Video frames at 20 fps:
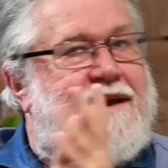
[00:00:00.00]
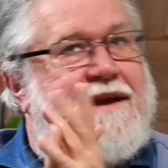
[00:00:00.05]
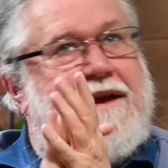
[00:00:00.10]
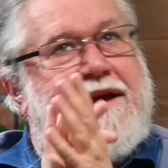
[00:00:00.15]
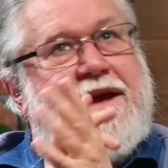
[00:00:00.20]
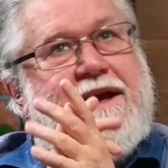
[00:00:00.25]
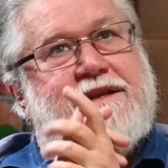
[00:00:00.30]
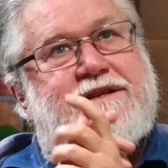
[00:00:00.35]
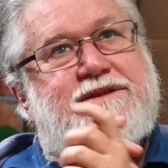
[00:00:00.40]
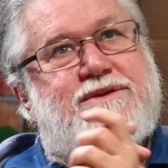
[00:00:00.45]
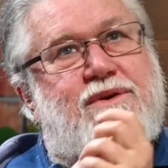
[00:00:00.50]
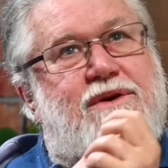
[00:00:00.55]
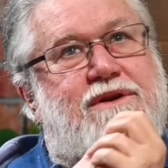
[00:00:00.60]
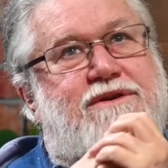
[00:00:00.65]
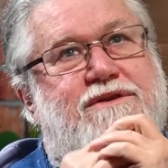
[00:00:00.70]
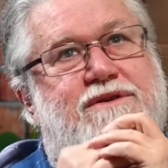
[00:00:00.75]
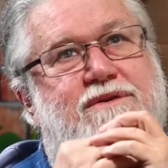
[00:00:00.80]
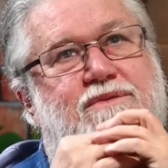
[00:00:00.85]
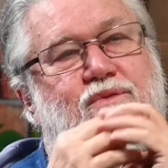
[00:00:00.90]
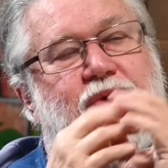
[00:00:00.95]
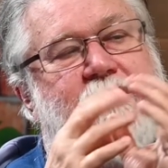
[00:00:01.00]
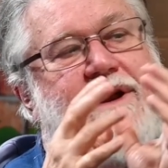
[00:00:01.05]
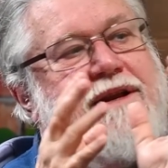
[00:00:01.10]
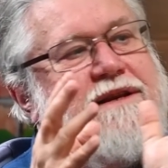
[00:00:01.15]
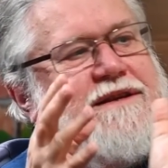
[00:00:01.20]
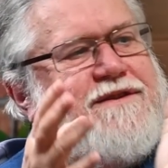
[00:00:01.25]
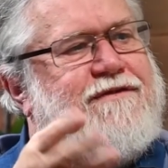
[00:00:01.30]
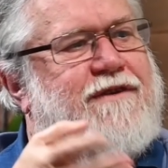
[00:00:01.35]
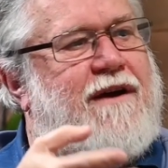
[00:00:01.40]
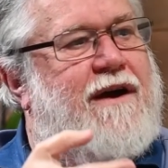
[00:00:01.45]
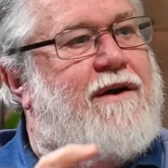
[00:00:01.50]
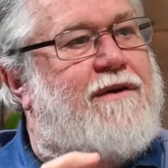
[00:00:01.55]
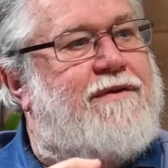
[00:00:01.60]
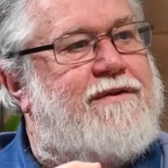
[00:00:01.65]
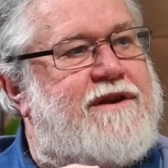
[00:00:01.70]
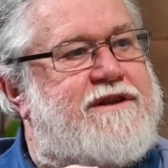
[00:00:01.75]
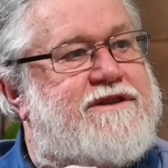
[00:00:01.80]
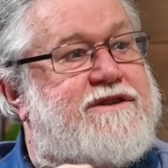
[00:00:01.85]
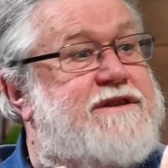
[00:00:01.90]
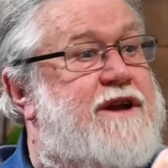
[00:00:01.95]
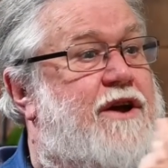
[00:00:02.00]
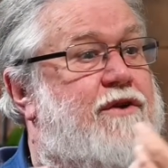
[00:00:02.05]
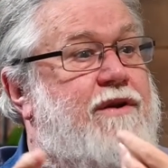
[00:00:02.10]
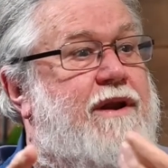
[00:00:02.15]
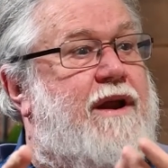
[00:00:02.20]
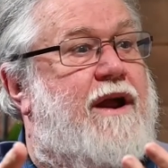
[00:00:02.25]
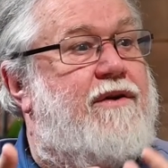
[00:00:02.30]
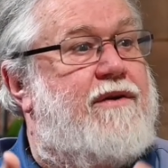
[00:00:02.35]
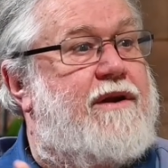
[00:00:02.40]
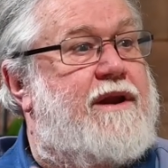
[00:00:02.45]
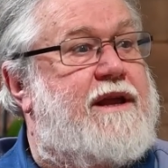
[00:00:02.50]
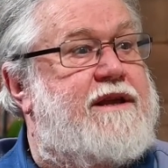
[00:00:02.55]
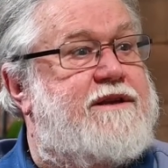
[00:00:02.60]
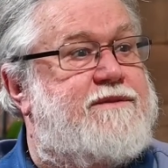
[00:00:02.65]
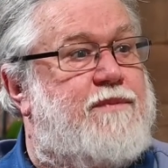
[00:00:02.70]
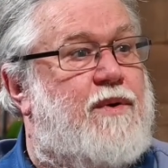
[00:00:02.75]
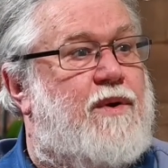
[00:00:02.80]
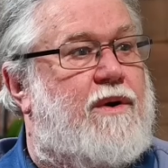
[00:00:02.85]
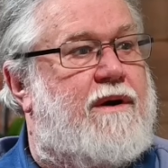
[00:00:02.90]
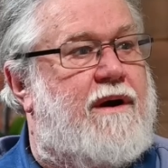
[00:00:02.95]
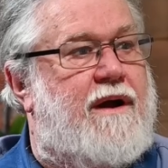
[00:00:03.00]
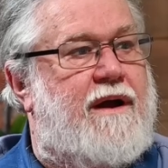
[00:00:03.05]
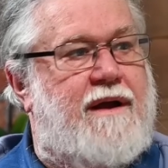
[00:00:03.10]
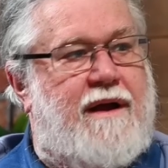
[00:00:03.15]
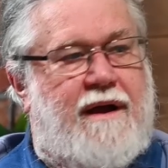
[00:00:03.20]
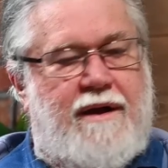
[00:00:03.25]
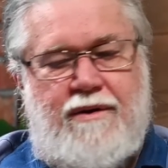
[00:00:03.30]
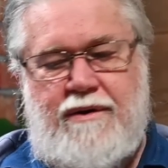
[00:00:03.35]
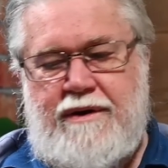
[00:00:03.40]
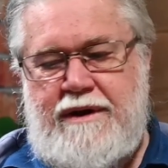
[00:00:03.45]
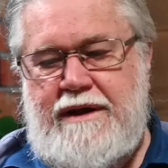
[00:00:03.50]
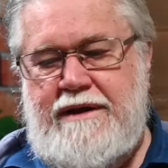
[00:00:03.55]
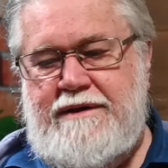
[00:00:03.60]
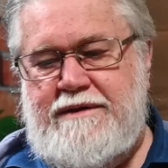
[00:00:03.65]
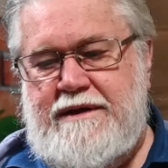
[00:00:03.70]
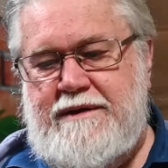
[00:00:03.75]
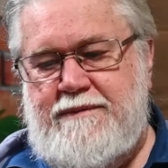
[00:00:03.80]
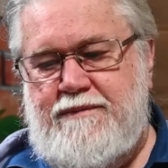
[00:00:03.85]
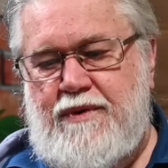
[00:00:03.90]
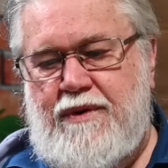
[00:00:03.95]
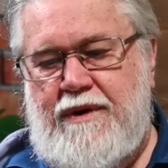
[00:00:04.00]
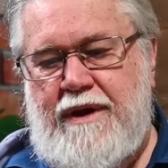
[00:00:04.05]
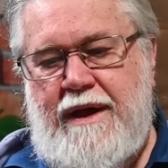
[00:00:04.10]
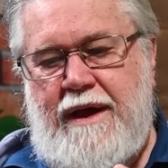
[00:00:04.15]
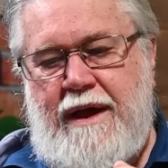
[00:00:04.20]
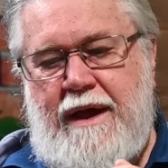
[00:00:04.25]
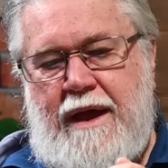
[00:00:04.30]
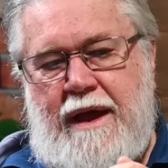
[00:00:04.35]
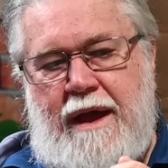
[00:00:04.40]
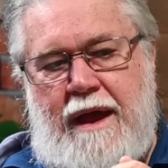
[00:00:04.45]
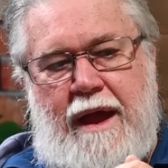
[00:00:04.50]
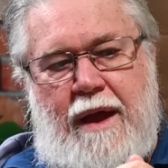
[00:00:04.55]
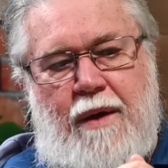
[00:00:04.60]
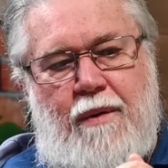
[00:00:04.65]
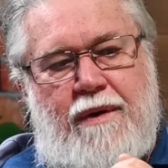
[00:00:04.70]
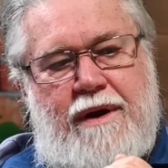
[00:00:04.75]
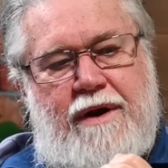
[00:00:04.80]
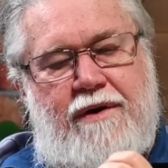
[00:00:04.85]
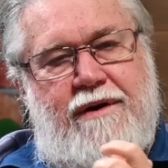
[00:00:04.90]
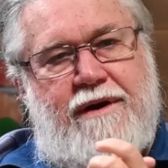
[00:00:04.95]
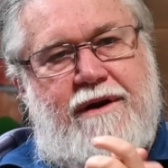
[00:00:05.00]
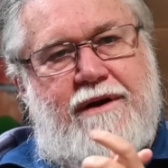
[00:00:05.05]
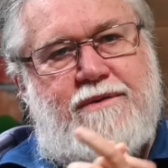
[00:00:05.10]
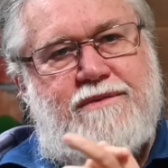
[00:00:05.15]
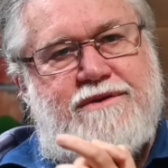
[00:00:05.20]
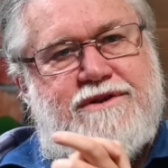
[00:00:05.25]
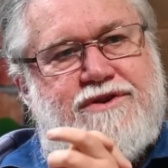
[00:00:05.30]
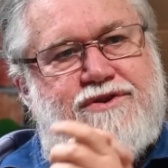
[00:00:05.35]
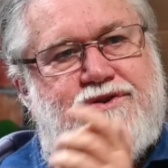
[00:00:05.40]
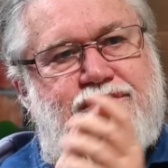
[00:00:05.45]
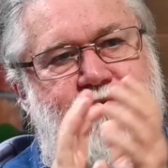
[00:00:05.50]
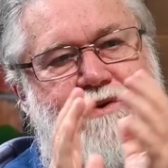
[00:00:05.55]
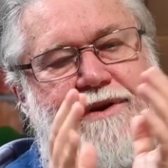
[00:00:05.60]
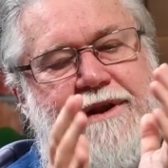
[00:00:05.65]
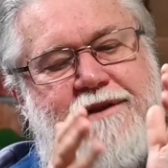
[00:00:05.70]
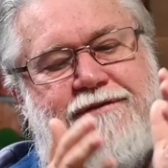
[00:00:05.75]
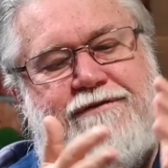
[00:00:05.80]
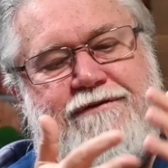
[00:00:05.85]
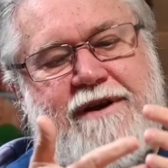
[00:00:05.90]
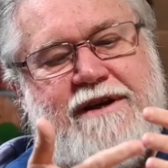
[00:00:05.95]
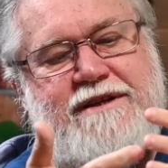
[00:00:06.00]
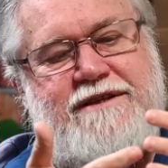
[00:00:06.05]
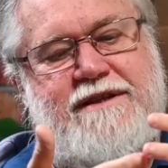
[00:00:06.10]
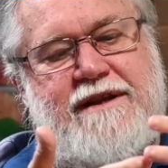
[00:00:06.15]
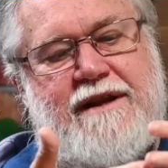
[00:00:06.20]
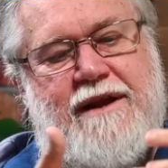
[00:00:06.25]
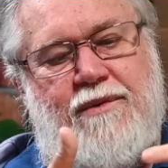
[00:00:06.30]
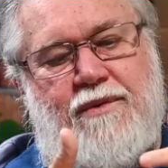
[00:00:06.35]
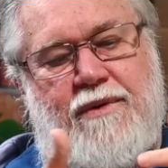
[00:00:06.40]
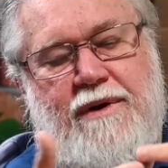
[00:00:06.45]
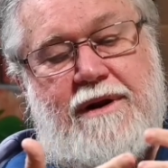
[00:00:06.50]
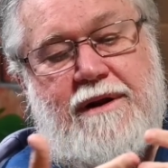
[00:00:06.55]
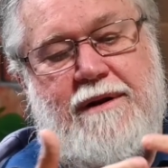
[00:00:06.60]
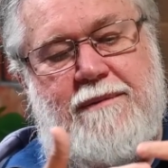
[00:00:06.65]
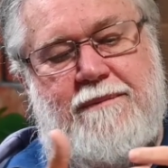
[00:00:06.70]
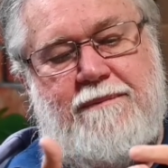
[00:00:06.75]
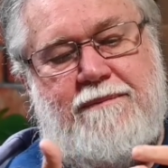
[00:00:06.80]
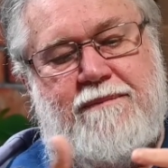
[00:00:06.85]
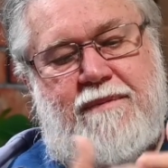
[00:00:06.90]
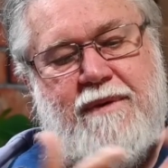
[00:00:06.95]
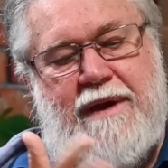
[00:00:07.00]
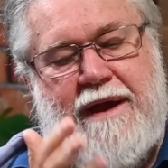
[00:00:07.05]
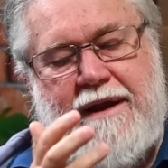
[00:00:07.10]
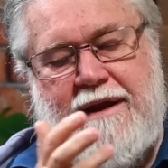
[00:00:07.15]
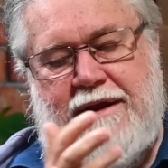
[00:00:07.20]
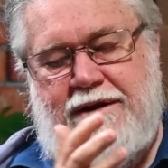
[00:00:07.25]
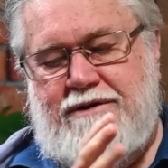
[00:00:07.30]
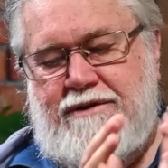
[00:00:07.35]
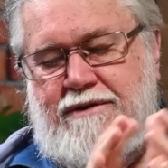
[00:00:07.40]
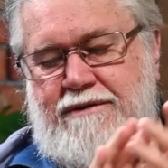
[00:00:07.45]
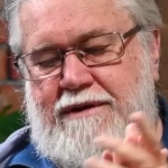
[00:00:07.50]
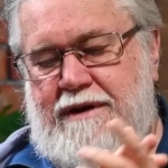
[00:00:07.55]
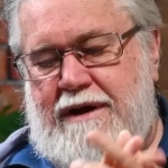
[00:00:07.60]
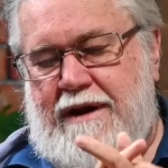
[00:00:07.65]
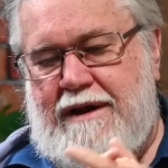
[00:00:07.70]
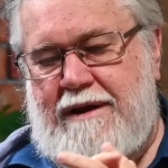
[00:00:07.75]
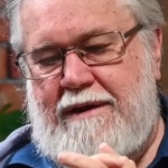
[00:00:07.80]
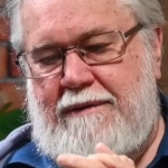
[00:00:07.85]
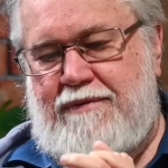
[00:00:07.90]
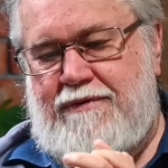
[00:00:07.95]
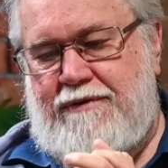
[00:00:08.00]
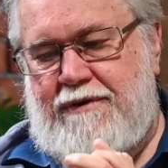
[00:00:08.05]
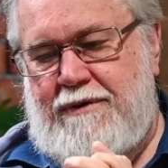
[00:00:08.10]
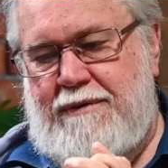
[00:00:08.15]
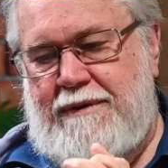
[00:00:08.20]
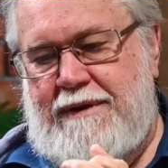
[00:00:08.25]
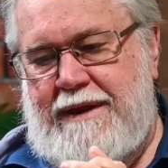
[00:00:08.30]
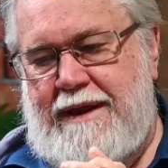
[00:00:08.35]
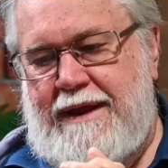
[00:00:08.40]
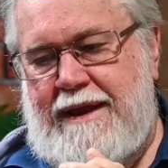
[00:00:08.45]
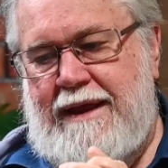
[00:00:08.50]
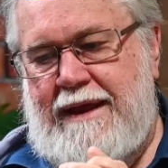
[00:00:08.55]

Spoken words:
it's when I just found this, because I read his book. I got his book. And when I read it, it was truly fascinating. One little anecdote that I can throw in there